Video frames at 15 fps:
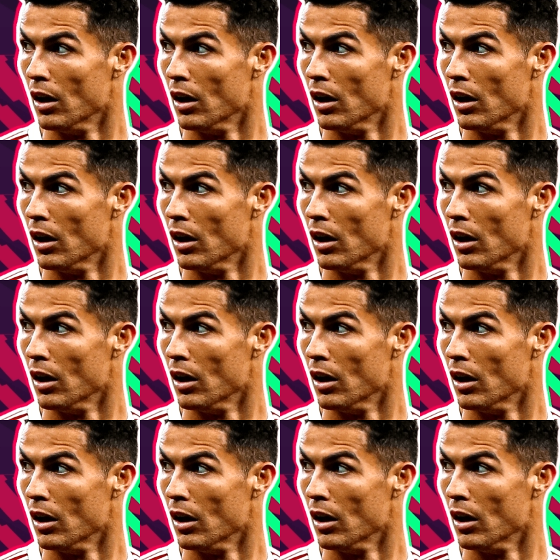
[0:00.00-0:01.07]

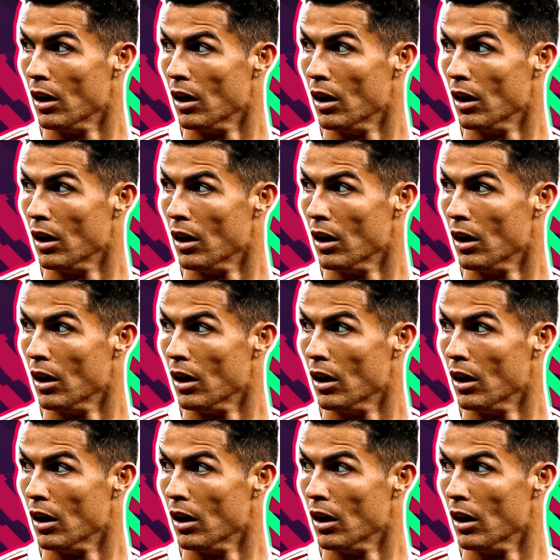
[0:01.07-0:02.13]

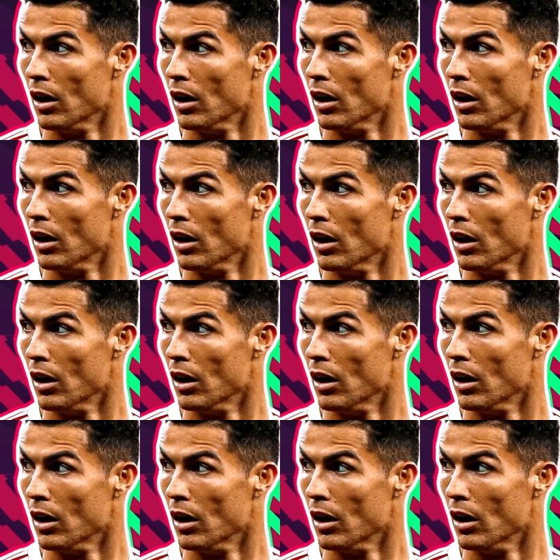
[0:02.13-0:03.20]

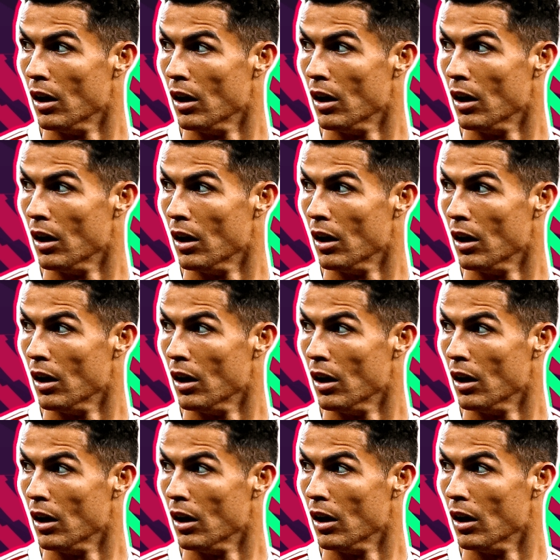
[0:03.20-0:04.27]

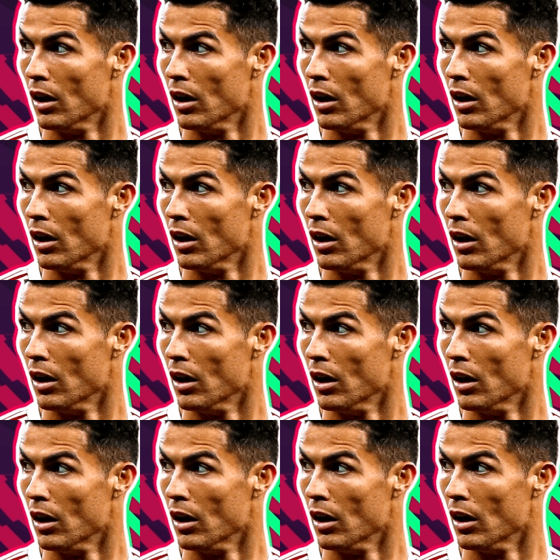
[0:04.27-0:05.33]

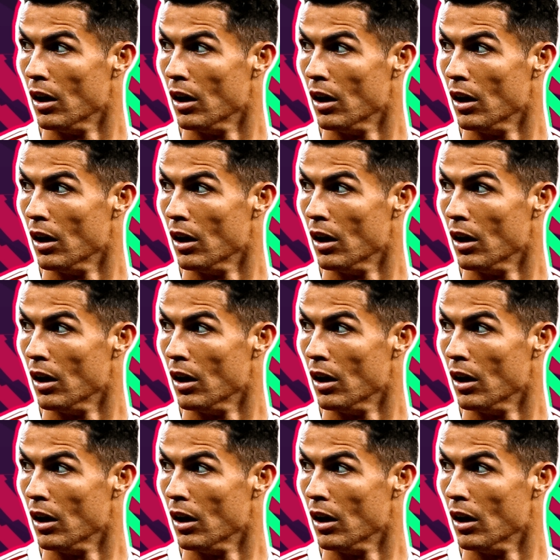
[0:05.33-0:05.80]
[no speech]